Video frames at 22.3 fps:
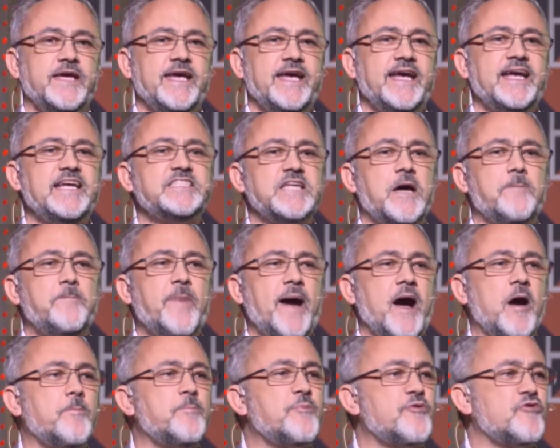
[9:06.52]
is
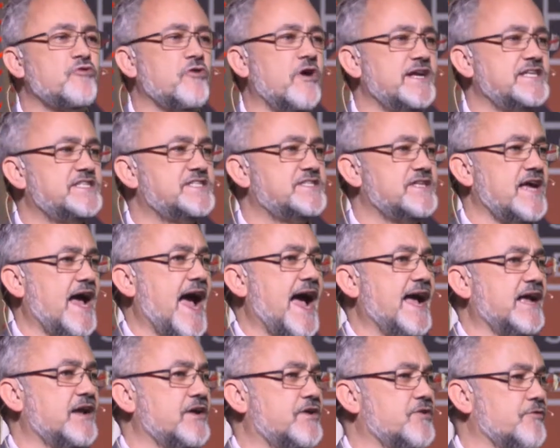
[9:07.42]
about price
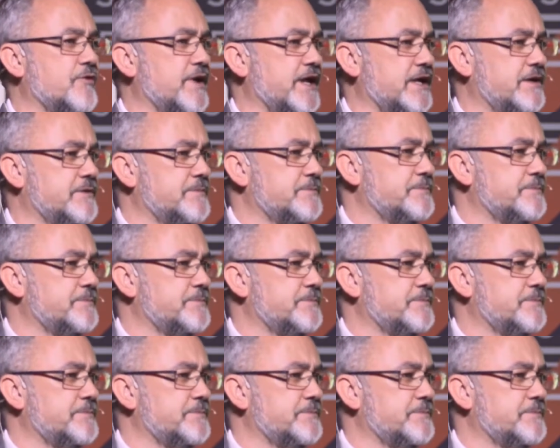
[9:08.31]
anchoring.